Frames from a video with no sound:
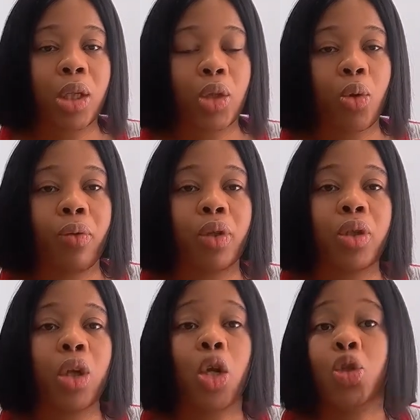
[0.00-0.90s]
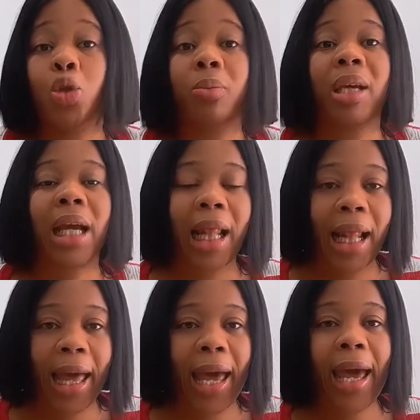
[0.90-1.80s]
stories should be
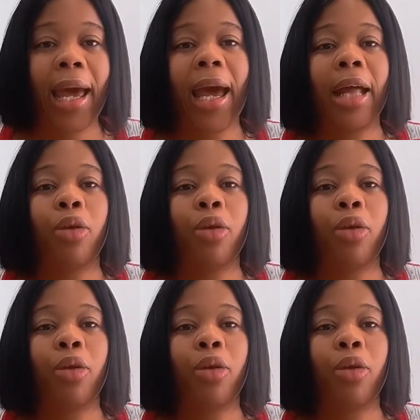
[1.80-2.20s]
clear,